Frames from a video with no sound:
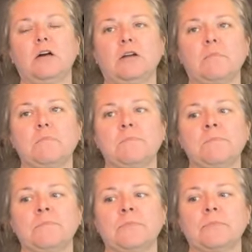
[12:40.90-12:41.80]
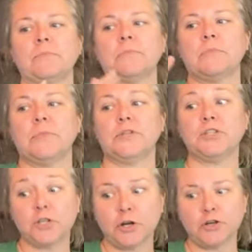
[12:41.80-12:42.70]
the
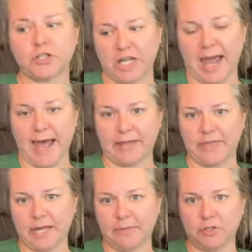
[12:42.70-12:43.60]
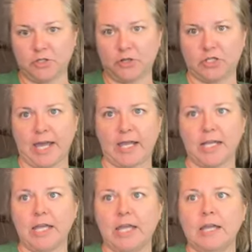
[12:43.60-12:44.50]
Sugar Shack, the name of the Sugar
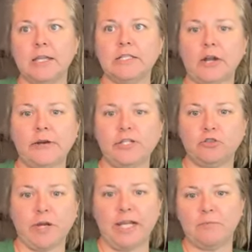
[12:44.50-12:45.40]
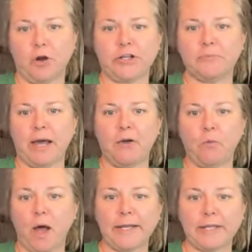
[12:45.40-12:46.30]
Shack, is already trademarked by
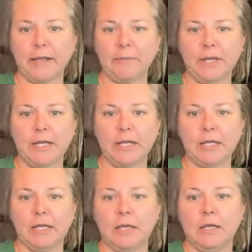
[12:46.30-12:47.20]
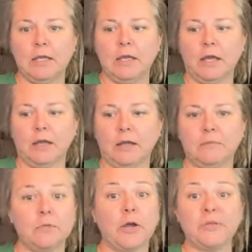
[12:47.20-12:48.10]
a wine company.
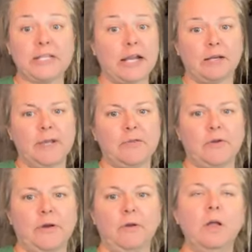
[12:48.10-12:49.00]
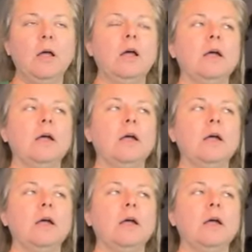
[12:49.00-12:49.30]
No, it's not going to be on the grill.